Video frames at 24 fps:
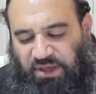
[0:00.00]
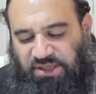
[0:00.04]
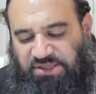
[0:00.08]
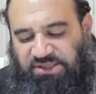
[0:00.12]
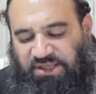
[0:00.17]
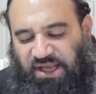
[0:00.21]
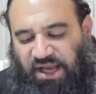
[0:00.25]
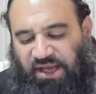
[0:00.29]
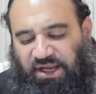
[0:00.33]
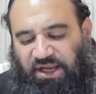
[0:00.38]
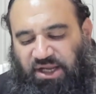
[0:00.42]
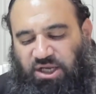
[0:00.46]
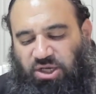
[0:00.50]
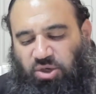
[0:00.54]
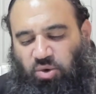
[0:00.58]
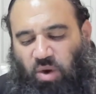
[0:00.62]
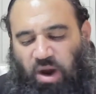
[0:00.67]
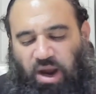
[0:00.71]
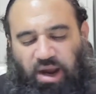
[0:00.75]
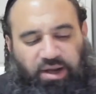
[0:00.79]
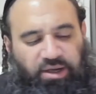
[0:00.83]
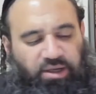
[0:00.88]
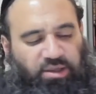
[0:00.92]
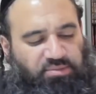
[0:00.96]
but has not
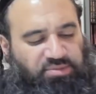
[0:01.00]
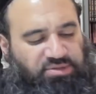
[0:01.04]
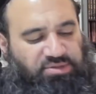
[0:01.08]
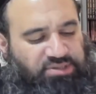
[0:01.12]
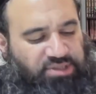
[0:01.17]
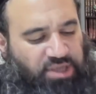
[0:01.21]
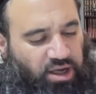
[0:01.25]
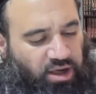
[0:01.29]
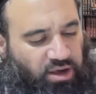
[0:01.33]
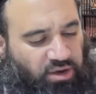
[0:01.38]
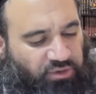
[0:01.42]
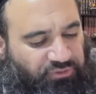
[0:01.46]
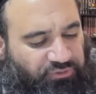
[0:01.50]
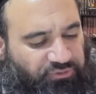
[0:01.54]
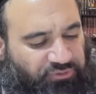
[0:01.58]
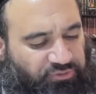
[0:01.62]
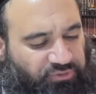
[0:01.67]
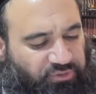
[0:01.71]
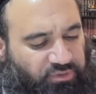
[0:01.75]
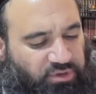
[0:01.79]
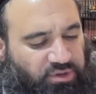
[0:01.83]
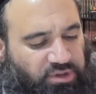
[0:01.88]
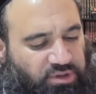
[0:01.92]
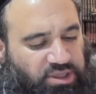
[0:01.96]
acquired
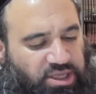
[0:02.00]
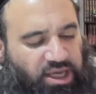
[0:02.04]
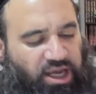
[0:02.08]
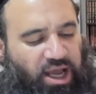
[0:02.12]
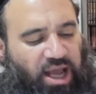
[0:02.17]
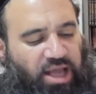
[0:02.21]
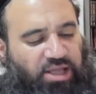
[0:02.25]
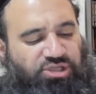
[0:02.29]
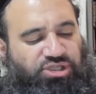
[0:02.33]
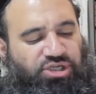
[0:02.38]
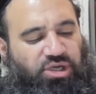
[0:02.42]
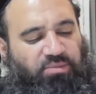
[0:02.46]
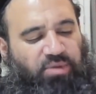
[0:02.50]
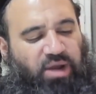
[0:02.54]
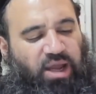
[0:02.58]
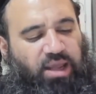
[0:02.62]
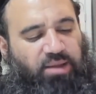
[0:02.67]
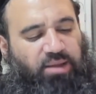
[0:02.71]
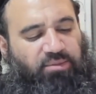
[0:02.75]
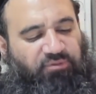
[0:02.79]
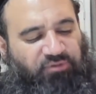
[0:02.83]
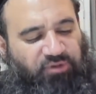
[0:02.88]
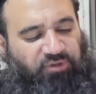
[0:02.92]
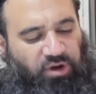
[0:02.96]
himself Yirat
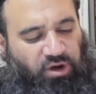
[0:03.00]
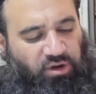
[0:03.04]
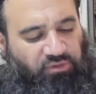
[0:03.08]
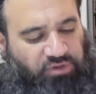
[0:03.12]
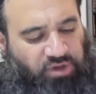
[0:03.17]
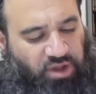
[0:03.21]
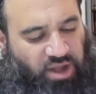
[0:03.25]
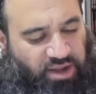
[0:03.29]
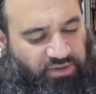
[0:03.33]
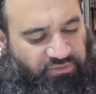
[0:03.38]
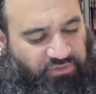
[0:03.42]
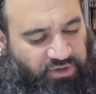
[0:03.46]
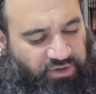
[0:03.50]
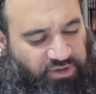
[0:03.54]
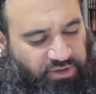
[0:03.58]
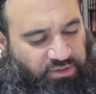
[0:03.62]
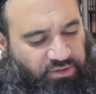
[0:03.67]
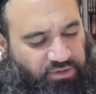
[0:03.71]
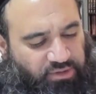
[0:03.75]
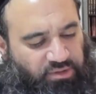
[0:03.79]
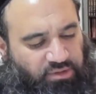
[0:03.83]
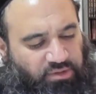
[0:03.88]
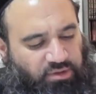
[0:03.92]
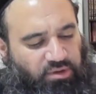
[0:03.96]
Shamayim, fear of the heaven,
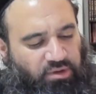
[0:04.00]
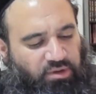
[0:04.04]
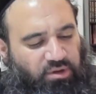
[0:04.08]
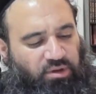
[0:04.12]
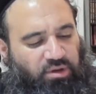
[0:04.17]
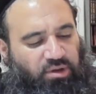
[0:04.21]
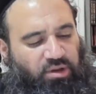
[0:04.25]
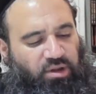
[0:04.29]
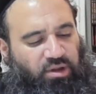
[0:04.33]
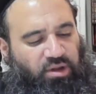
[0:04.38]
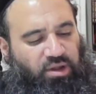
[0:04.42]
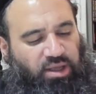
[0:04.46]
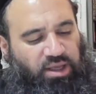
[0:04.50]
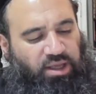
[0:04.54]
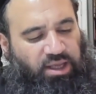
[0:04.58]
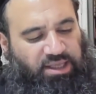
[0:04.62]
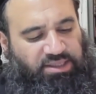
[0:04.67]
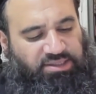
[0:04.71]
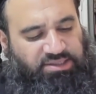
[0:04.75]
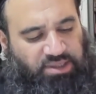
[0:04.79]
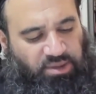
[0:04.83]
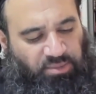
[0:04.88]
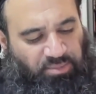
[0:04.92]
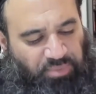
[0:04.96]

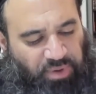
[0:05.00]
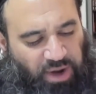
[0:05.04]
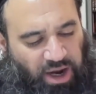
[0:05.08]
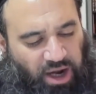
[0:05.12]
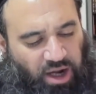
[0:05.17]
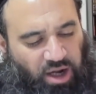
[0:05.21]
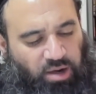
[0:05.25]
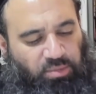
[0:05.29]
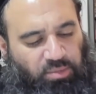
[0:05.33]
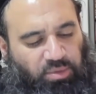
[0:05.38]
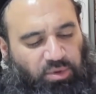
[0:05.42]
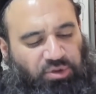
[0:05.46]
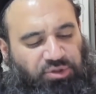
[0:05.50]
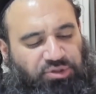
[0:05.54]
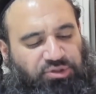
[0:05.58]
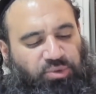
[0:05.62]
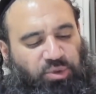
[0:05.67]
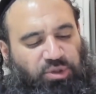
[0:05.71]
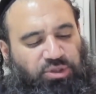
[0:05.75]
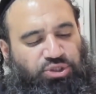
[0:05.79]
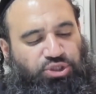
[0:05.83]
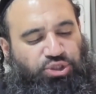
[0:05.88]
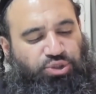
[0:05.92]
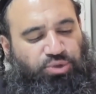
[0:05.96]
it's comparable
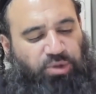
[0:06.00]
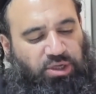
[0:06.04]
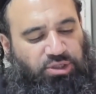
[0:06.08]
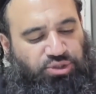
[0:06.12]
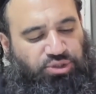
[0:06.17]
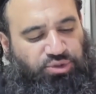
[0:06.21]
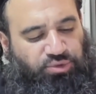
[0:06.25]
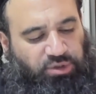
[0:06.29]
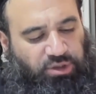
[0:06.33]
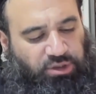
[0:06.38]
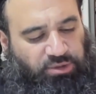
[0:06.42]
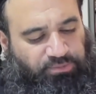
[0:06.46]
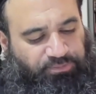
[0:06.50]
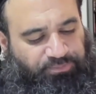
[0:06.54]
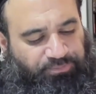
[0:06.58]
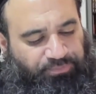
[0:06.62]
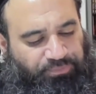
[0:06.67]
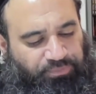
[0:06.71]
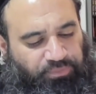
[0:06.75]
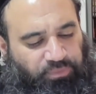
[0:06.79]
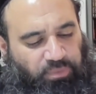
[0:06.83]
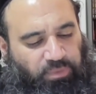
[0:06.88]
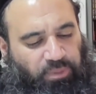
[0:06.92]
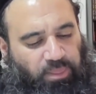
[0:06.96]
to a treasurer
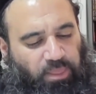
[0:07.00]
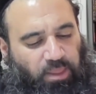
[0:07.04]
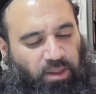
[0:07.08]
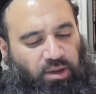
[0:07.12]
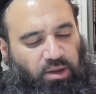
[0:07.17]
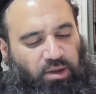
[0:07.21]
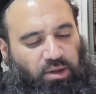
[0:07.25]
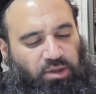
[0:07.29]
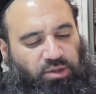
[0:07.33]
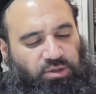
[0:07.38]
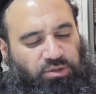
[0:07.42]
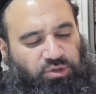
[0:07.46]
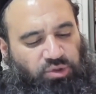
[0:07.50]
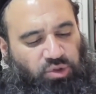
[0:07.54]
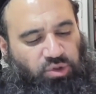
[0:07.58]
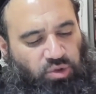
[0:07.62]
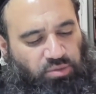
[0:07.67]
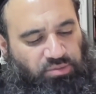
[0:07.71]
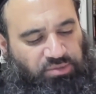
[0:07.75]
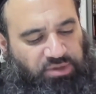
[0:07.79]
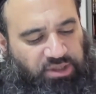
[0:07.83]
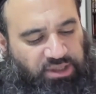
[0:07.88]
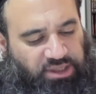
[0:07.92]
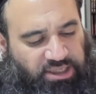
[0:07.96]
to
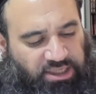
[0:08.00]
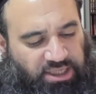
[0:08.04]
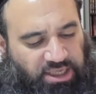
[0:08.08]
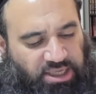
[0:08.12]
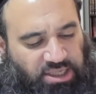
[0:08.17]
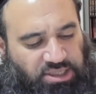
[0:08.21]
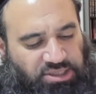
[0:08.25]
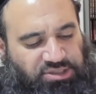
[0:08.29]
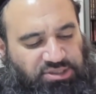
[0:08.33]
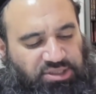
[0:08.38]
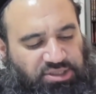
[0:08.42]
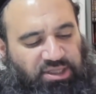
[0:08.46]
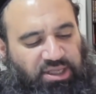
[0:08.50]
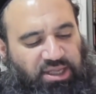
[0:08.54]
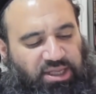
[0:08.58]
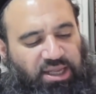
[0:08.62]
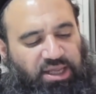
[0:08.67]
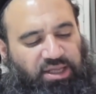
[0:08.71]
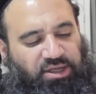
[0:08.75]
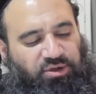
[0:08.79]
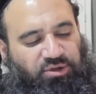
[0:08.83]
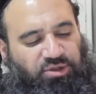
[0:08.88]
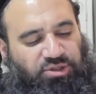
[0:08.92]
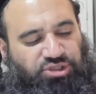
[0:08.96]
whom the keys to the
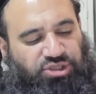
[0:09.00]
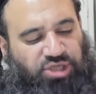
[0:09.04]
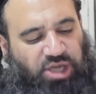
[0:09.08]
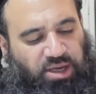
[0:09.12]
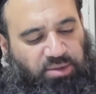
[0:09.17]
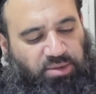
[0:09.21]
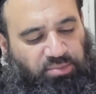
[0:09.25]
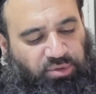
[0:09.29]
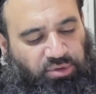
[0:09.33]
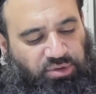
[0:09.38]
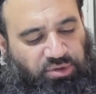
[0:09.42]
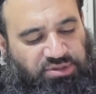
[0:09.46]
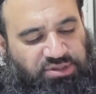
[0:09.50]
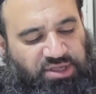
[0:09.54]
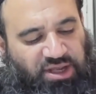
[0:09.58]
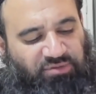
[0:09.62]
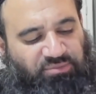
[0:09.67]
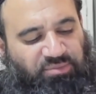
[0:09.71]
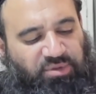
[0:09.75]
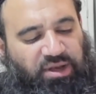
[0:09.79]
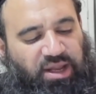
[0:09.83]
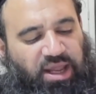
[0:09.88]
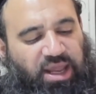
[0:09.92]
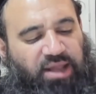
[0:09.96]
inner chambers
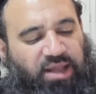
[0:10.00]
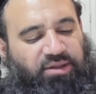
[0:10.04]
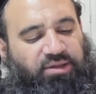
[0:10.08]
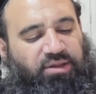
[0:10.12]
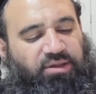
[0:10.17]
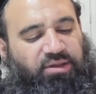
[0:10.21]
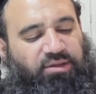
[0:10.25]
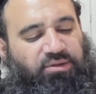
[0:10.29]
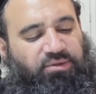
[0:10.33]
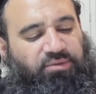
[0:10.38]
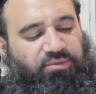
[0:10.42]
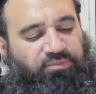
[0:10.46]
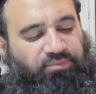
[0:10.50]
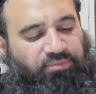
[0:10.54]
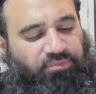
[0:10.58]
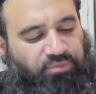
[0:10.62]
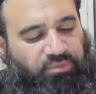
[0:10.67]
have been handed,